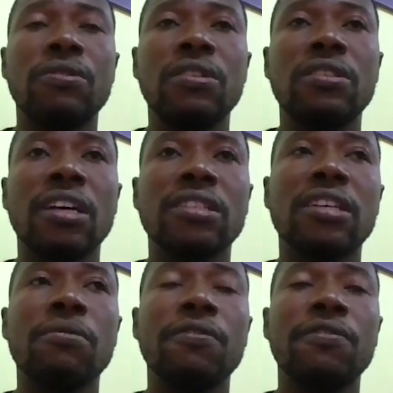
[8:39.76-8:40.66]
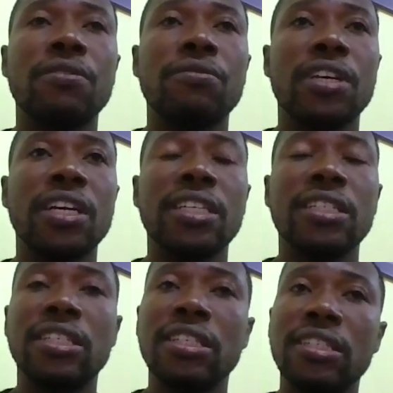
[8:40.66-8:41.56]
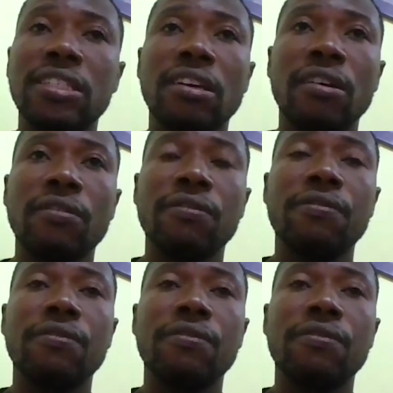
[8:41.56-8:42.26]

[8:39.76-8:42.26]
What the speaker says: these are some of the realities of